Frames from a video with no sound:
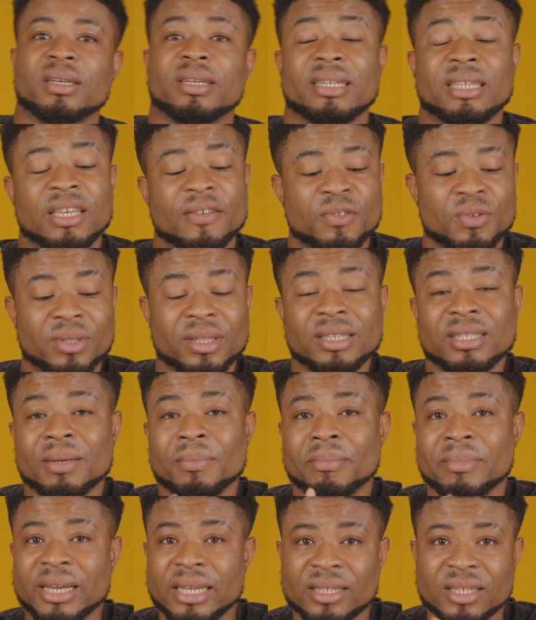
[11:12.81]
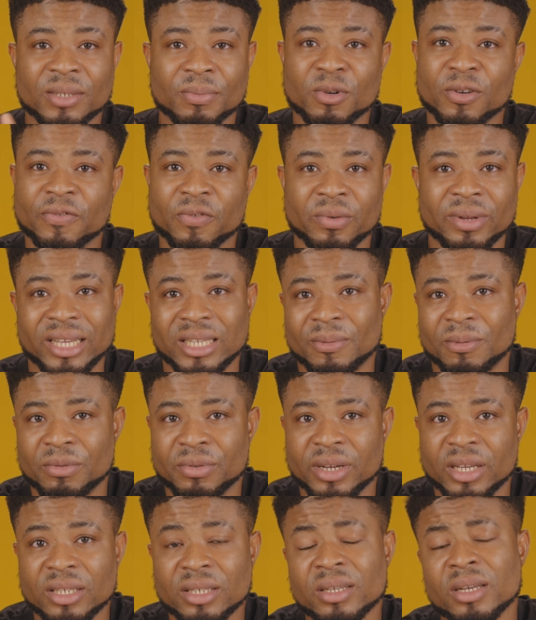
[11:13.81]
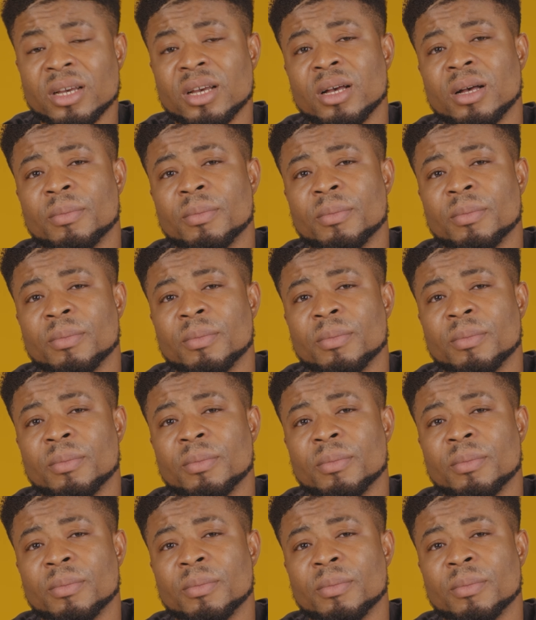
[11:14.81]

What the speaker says: It gives you this amazing smartphone experience.